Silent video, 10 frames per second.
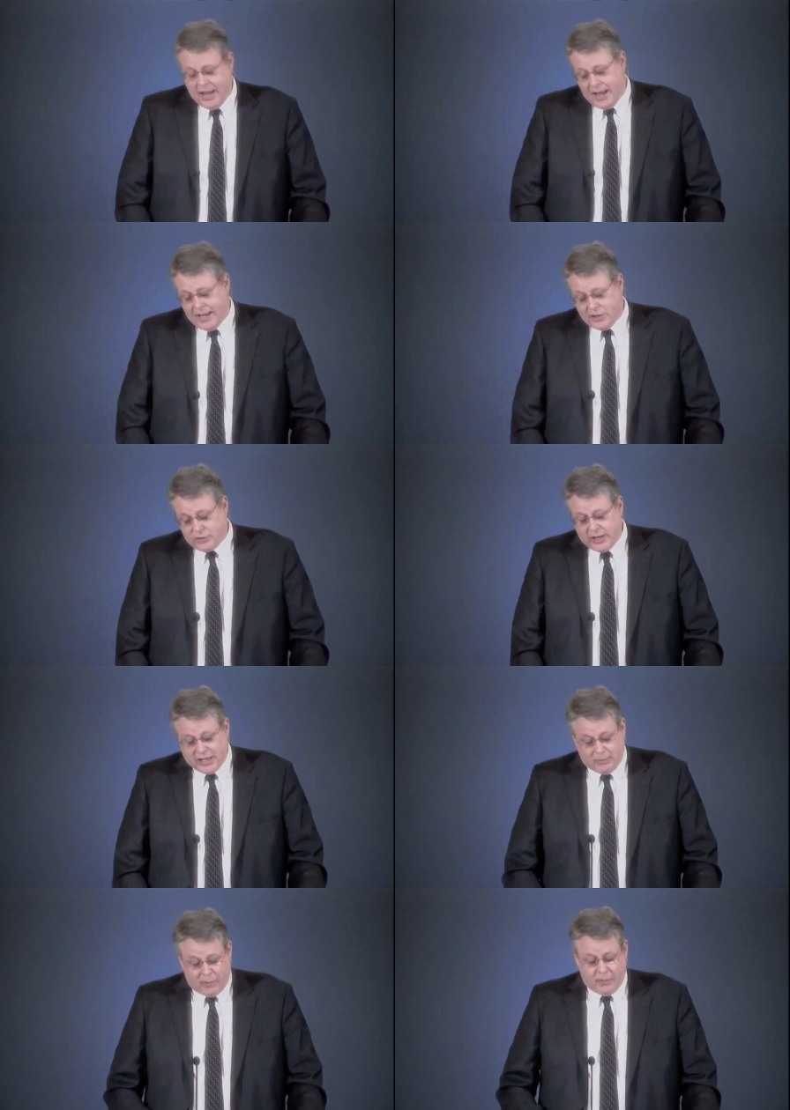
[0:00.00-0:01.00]
And he tried to
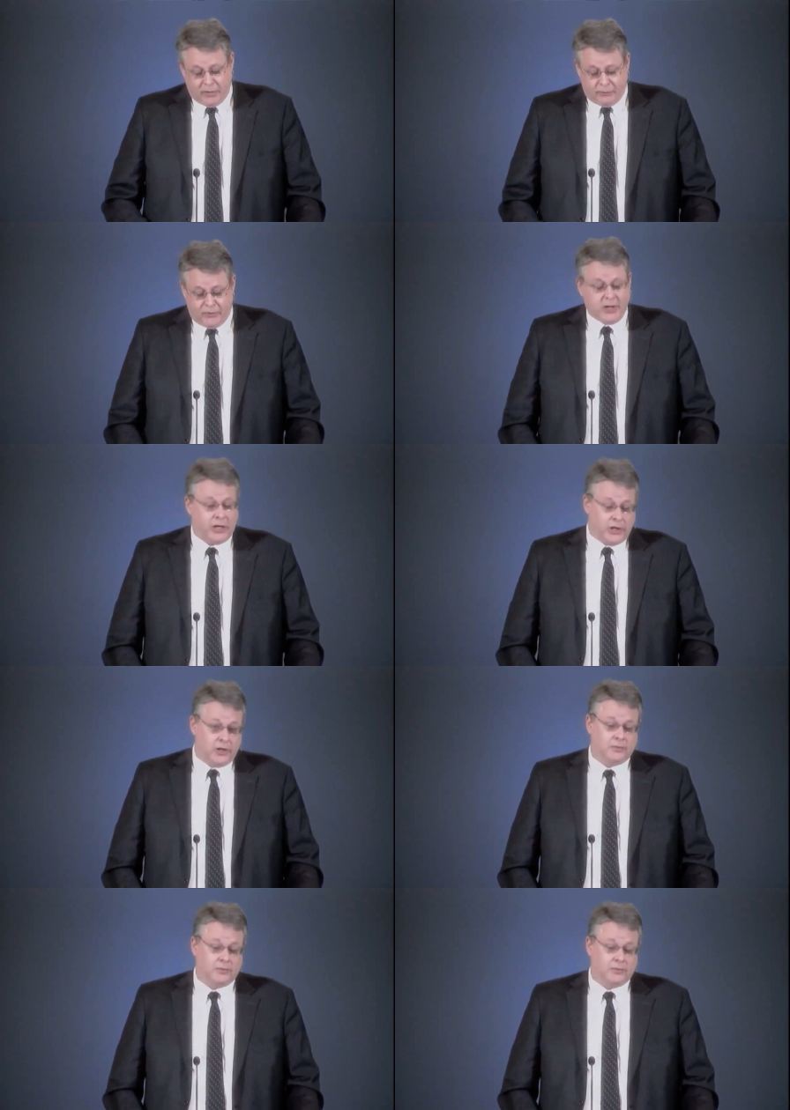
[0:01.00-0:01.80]
come up with a figure.